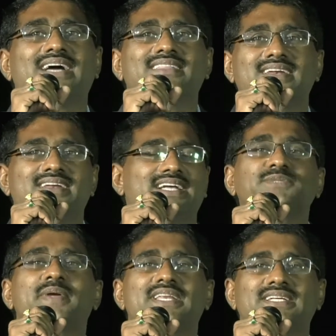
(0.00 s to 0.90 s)
other
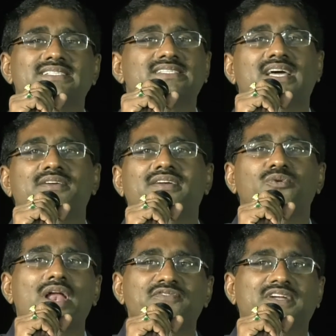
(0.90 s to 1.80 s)
experience or
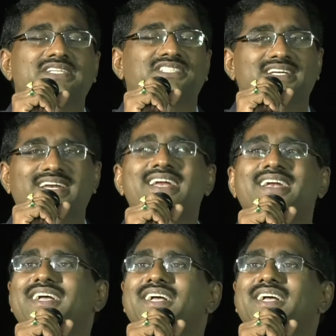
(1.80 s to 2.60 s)
qualification, right?